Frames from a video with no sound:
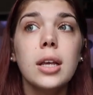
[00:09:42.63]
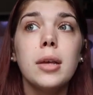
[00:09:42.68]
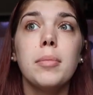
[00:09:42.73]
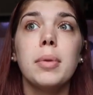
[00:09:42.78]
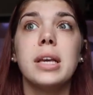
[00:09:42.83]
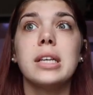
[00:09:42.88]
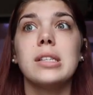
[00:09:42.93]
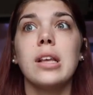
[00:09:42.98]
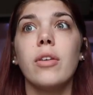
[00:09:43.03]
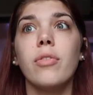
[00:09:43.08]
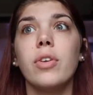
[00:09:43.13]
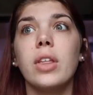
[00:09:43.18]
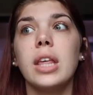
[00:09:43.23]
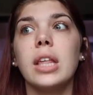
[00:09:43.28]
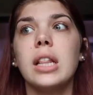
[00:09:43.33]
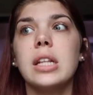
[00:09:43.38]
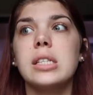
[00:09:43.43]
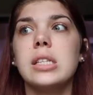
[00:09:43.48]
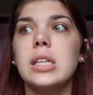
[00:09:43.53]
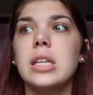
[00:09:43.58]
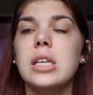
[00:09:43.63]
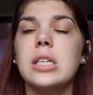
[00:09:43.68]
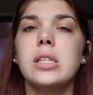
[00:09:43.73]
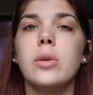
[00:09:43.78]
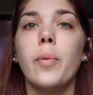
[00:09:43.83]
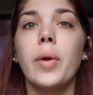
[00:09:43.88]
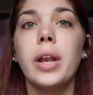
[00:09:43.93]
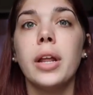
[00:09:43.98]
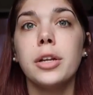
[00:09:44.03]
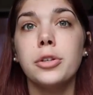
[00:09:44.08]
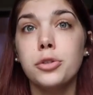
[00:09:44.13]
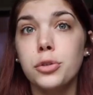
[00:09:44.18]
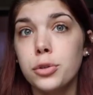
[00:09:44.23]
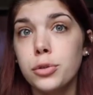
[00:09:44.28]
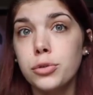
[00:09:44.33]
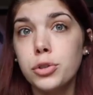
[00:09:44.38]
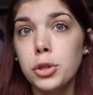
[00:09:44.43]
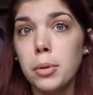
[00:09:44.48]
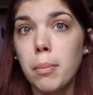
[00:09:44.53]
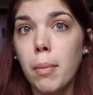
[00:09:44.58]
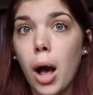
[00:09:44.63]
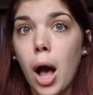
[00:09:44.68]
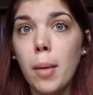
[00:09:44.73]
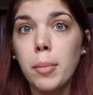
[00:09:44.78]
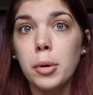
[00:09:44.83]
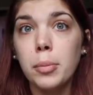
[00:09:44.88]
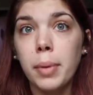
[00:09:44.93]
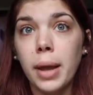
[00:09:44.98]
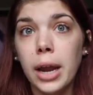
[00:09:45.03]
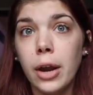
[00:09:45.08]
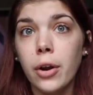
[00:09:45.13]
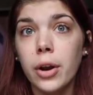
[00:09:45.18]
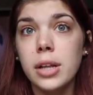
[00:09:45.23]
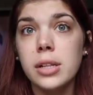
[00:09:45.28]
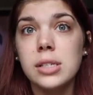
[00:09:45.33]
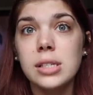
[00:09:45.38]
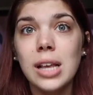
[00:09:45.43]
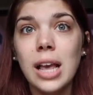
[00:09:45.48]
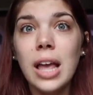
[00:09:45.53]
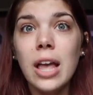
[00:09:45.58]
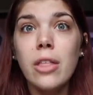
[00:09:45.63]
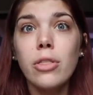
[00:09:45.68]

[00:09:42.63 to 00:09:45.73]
because I feel like that's an easy way to introduce your mom or parents.